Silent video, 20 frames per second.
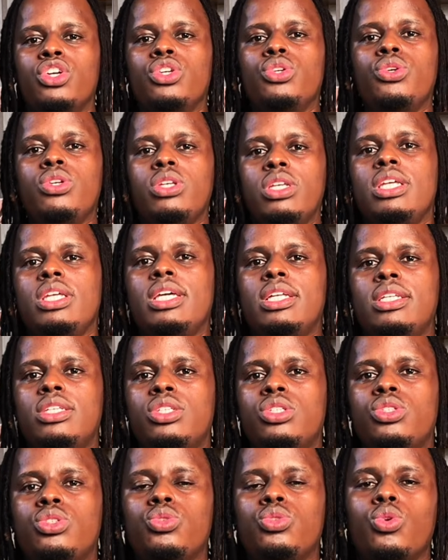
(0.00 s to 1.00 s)
You need
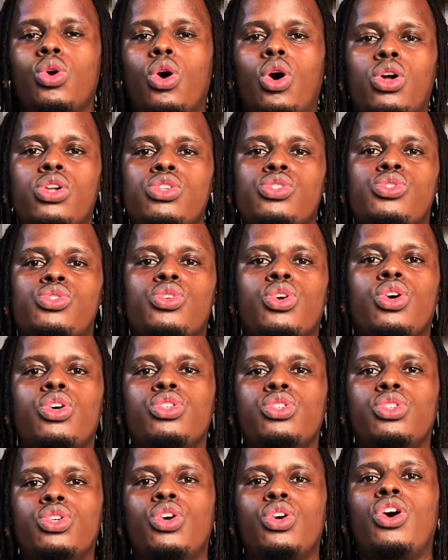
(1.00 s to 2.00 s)
to also
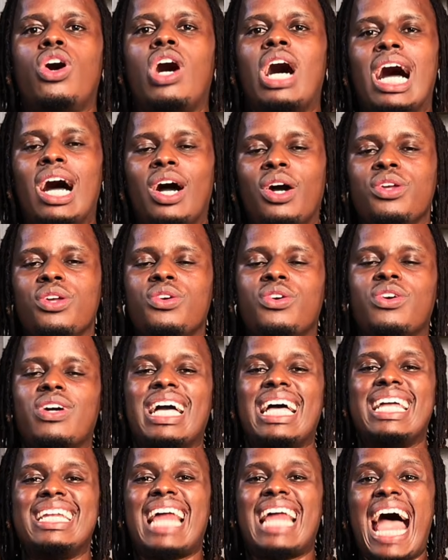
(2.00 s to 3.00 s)
know how you
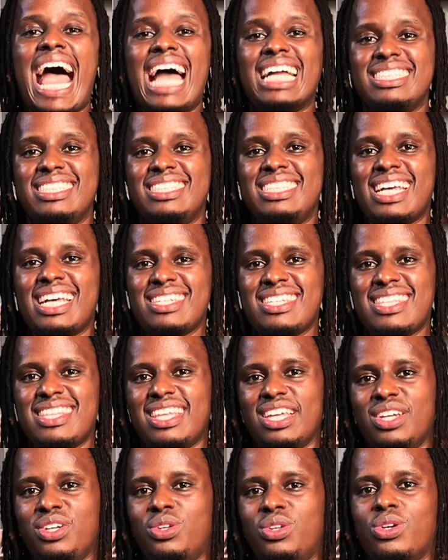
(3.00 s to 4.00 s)
can
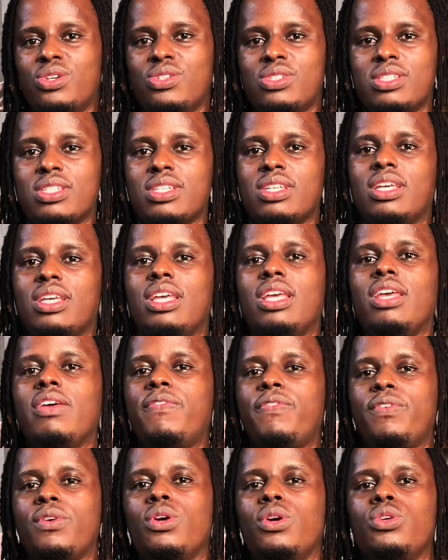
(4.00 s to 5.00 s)
adjust the dose
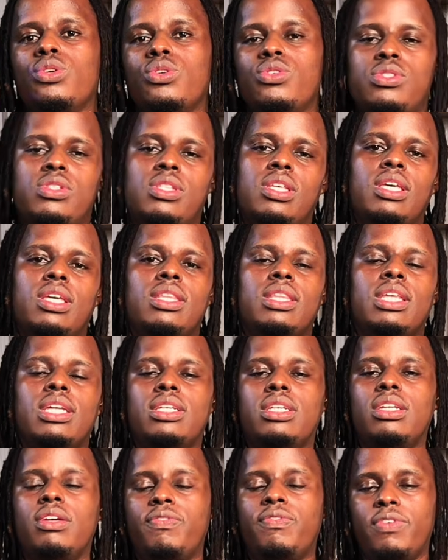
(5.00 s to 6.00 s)
if you're using the
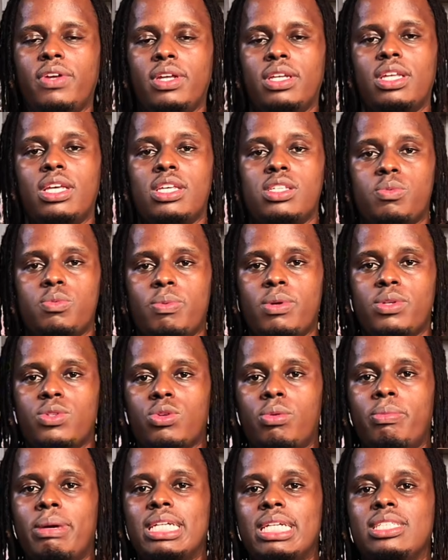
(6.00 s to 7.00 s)
different
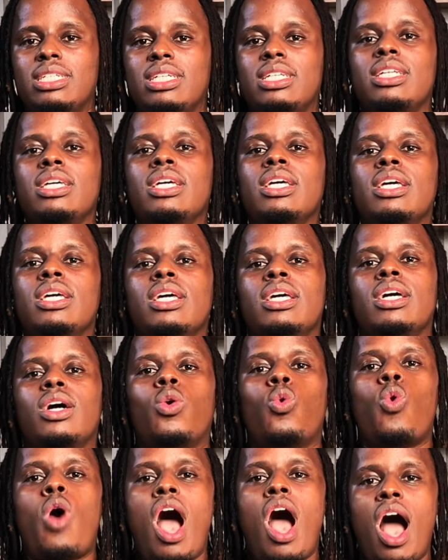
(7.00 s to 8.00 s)
espresso machine,
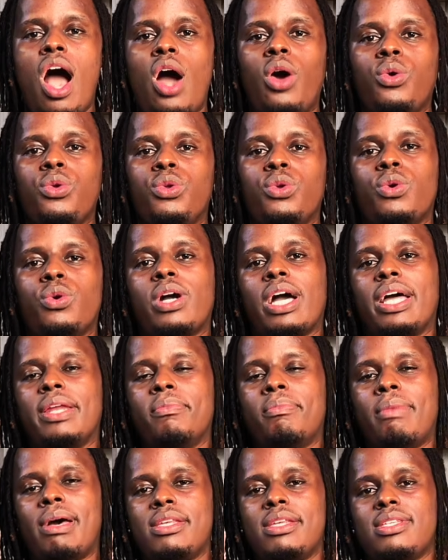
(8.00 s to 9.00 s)
how you
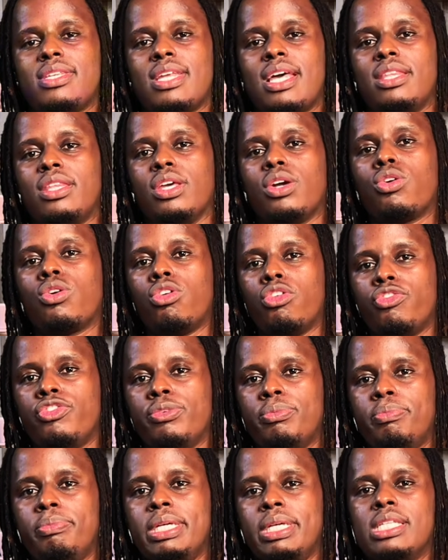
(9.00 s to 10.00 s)
can master the
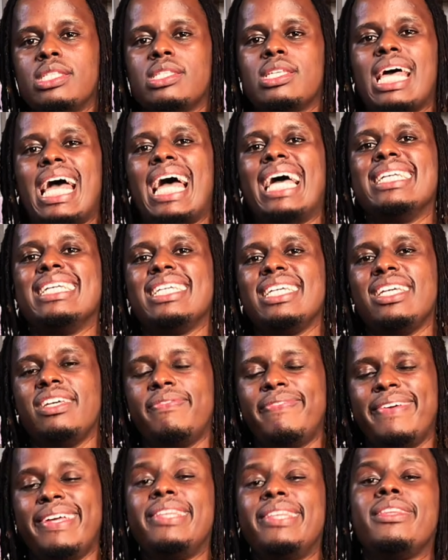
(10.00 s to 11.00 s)
coffee beans and
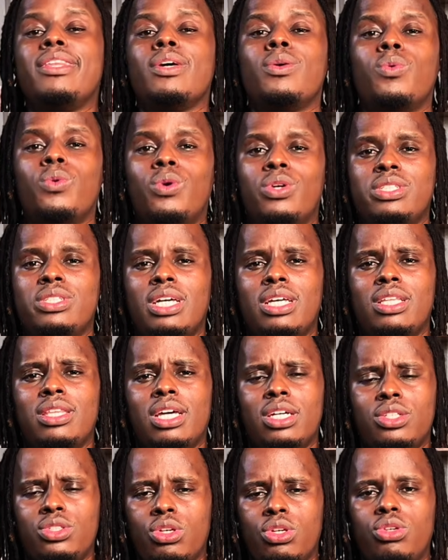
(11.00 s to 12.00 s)
even the water
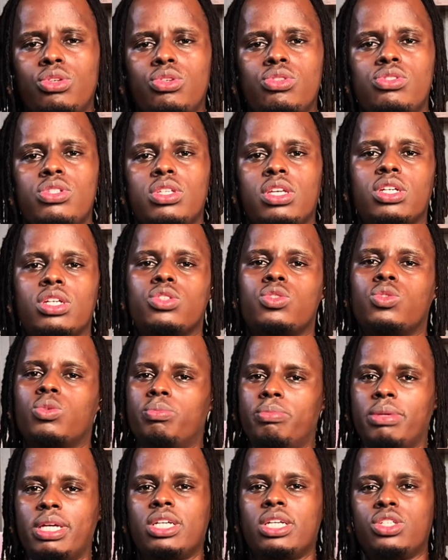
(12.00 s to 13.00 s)
that you're using to
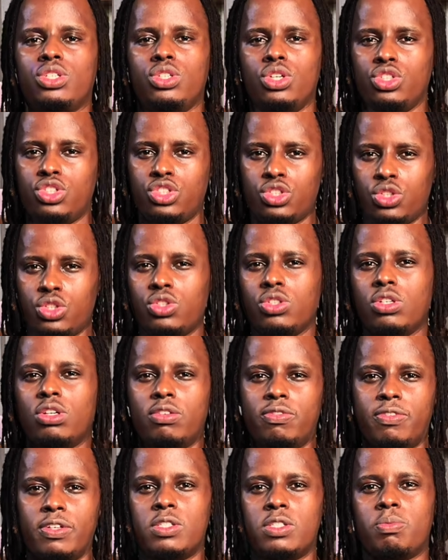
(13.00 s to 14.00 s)
make your shot
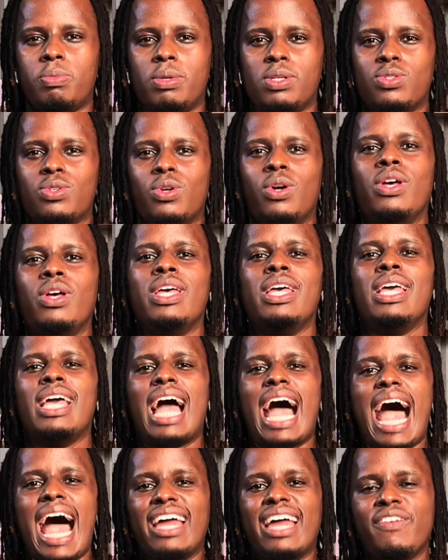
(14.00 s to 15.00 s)
of espresso.
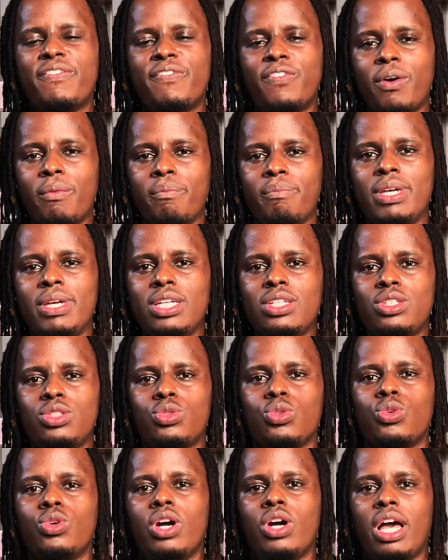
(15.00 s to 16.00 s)
And for me
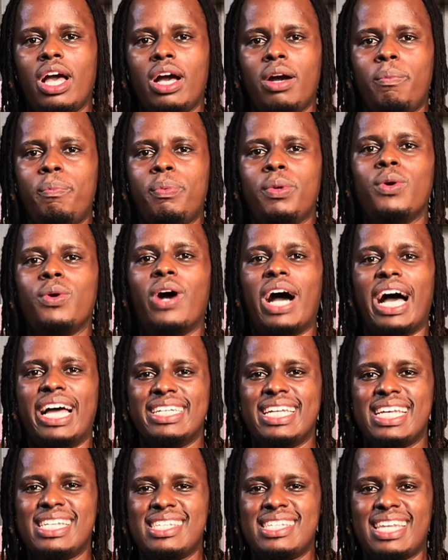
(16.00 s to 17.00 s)
to help you
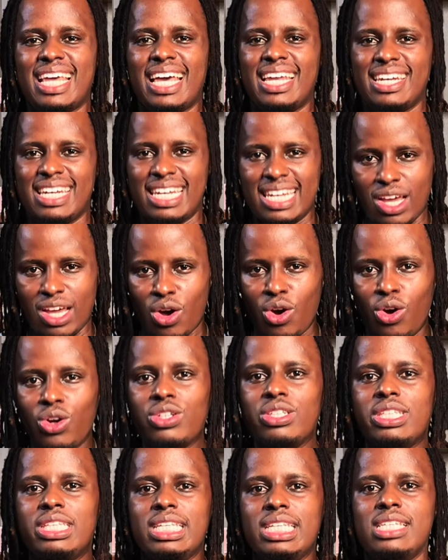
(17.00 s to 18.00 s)
understand
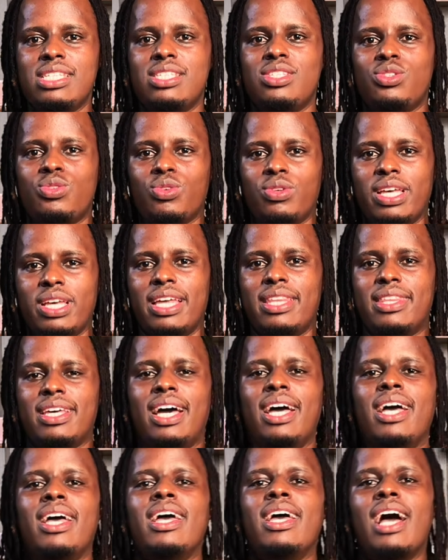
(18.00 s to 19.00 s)
all this
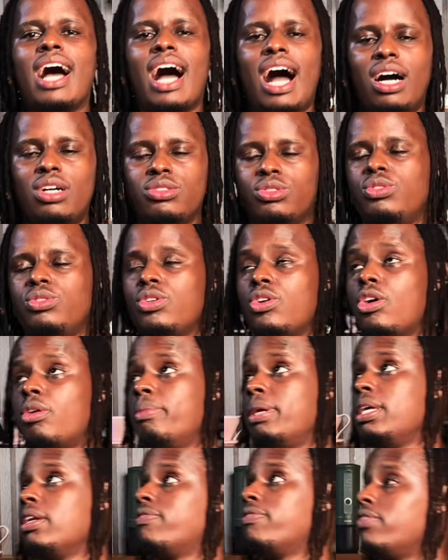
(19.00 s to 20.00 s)
together, I would
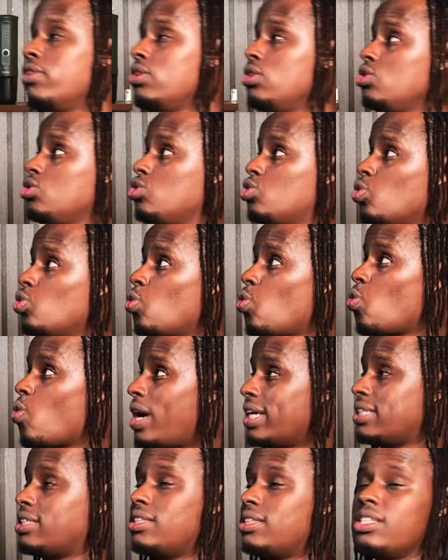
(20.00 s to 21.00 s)
recommend for you to
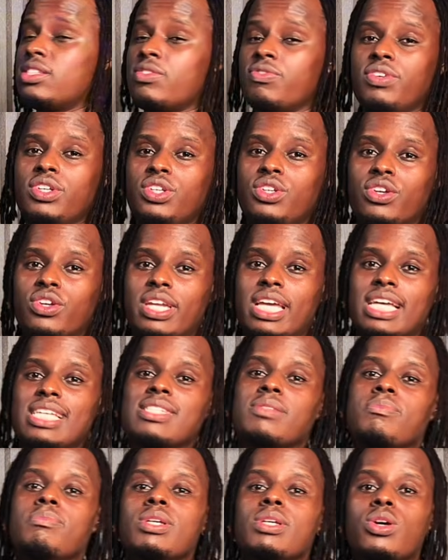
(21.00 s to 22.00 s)
watch this video
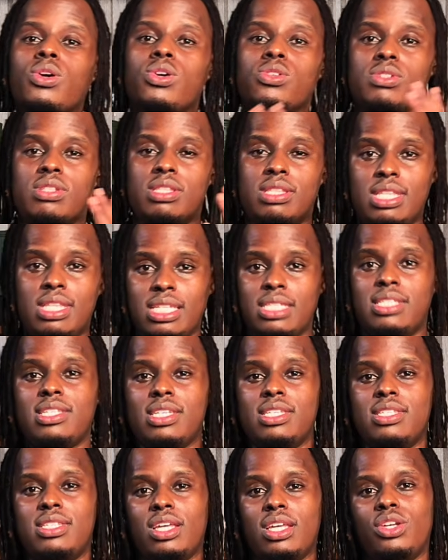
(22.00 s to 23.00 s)
next, because this
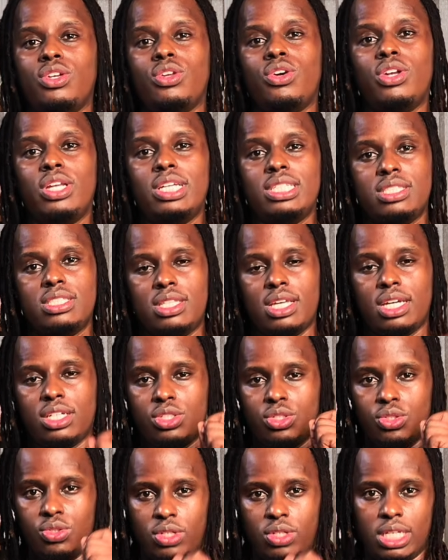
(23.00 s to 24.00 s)
is the knowledge
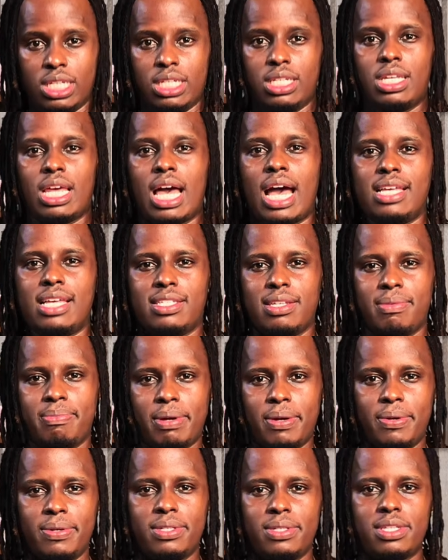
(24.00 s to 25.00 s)
that you need as a
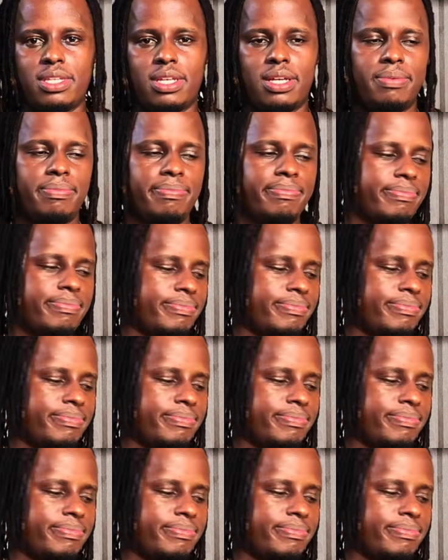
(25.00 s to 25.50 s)
barista.